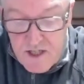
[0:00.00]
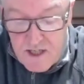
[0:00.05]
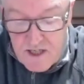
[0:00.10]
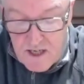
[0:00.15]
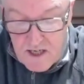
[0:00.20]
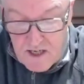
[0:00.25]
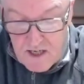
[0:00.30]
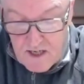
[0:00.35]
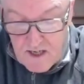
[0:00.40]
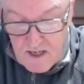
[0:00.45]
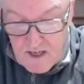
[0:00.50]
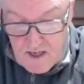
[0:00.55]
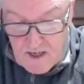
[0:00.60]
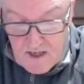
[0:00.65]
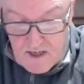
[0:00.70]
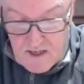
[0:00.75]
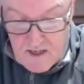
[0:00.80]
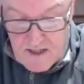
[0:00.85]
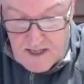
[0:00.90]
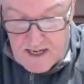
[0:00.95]

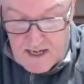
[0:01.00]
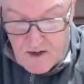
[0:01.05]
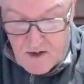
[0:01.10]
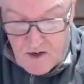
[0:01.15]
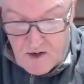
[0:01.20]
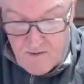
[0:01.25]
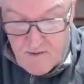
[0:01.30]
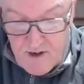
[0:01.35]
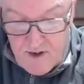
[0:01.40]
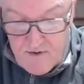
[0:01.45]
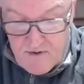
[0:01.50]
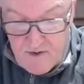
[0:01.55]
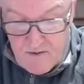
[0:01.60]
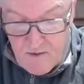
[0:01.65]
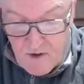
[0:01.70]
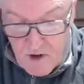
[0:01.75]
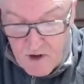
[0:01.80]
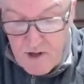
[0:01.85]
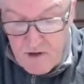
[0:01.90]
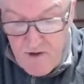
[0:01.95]
that could be from
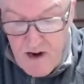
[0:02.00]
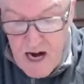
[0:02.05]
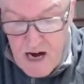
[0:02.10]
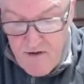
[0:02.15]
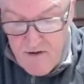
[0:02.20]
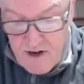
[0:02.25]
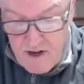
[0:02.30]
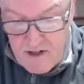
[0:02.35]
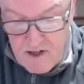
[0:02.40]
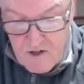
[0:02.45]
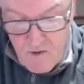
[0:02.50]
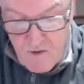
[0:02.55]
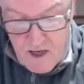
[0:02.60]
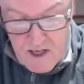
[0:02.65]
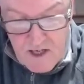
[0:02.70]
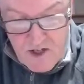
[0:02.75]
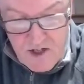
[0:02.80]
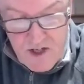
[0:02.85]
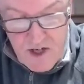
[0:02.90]
other areas as well as